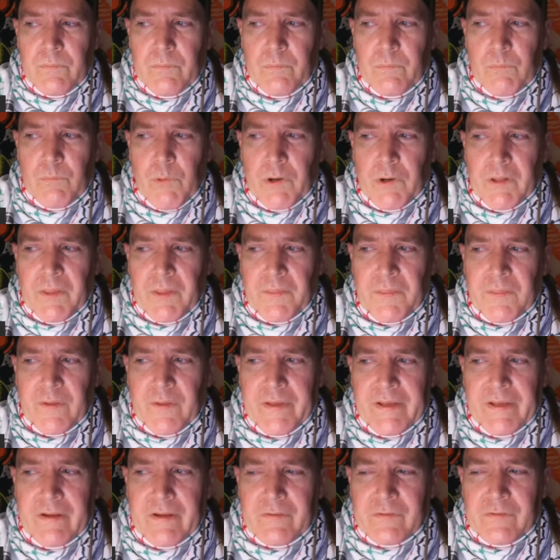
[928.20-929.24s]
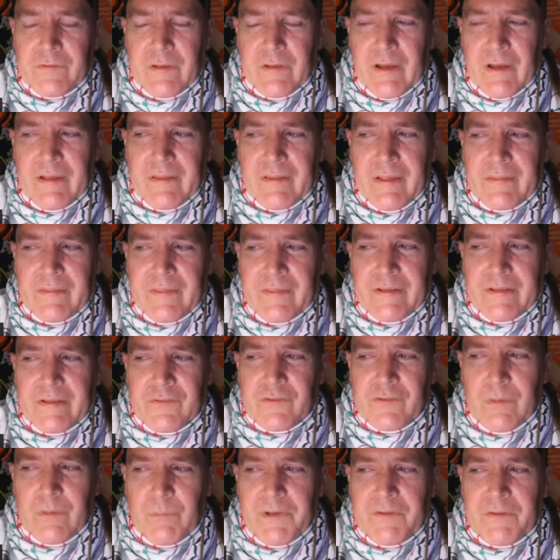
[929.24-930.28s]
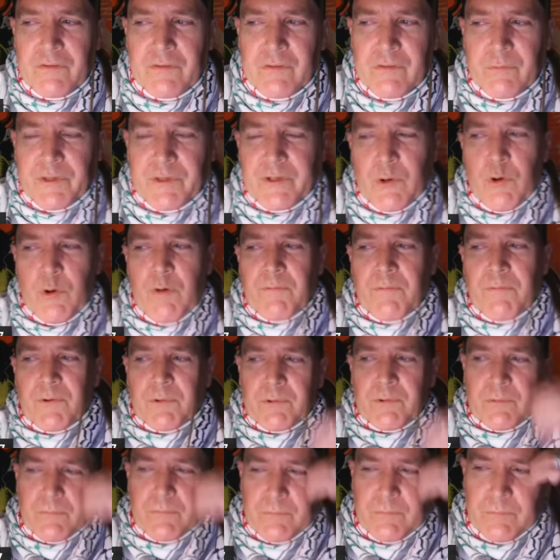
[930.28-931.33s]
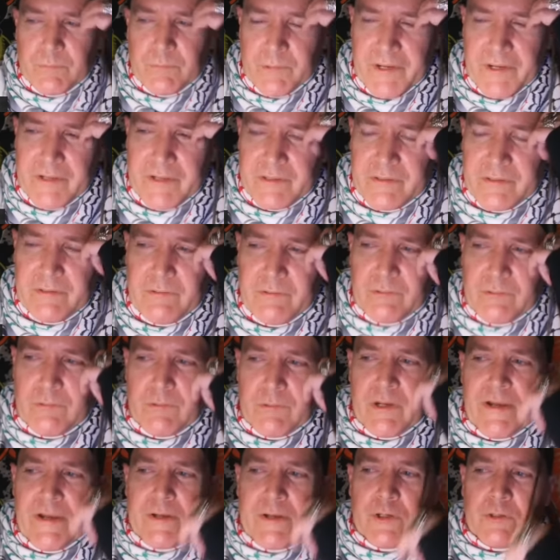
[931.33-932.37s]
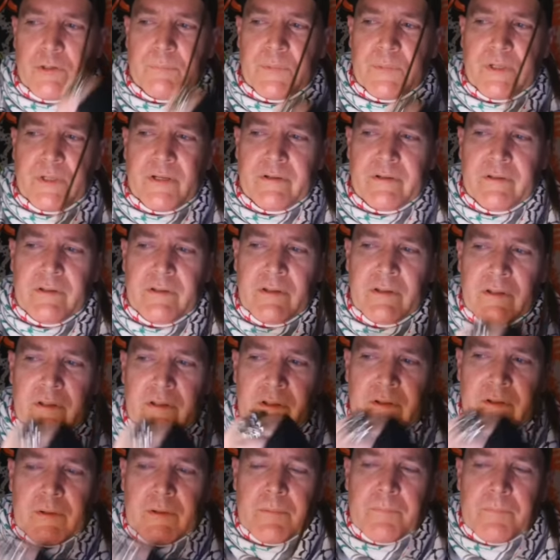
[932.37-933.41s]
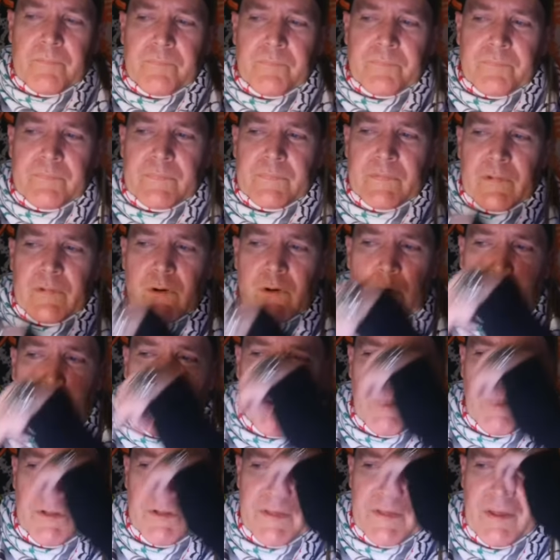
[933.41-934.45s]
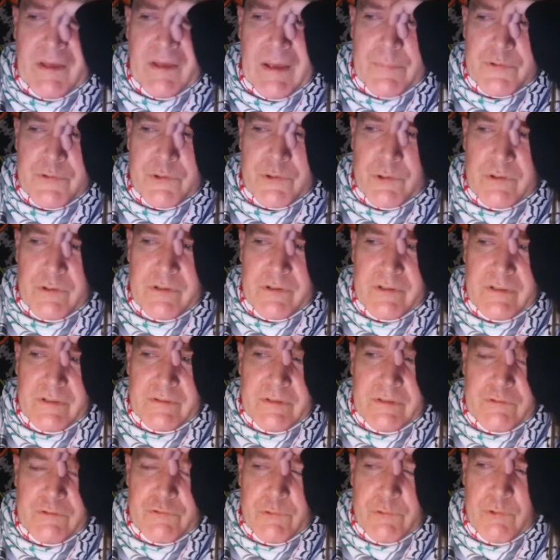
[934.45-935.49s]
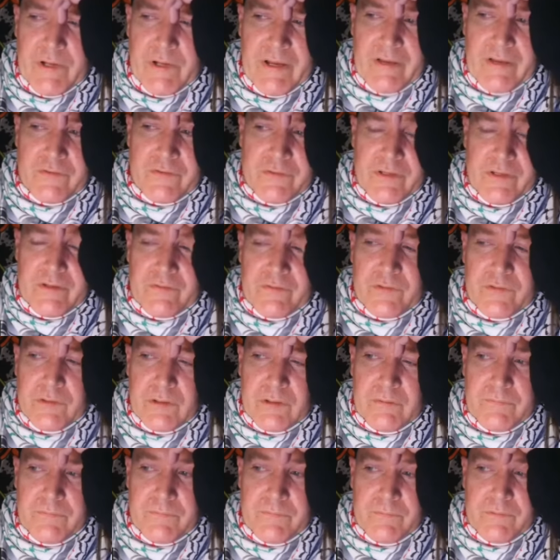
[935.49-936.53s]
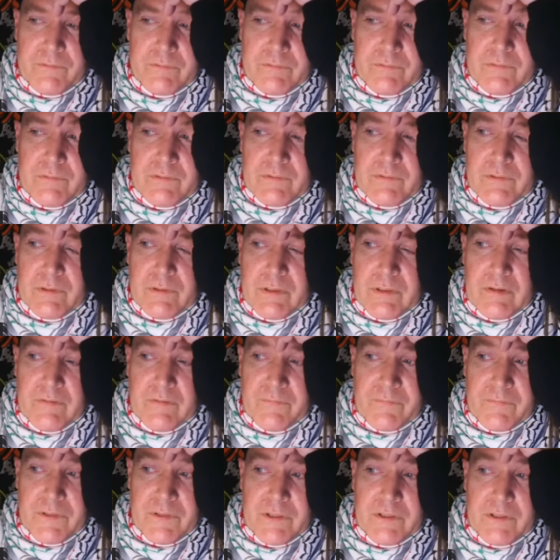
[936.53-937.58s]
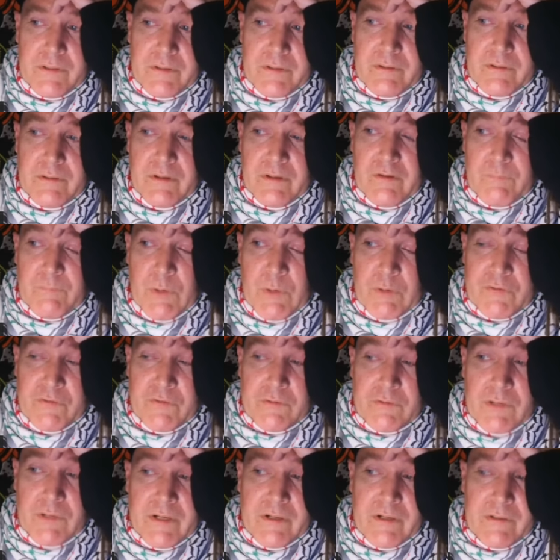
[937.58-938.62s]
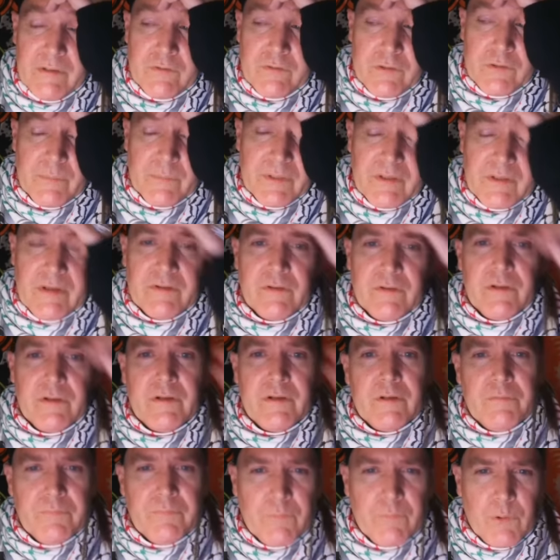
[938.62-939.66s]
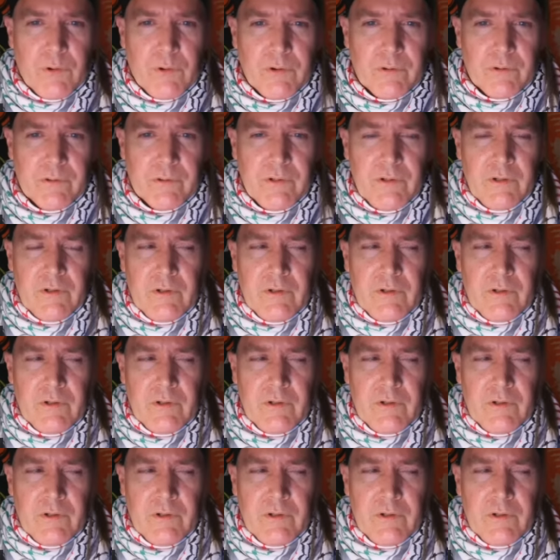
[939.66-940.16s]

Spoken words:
One of the things, I think in some ways is a very overrated writer, but Orwell captured the true essence of Marxist-Leninism in 1984.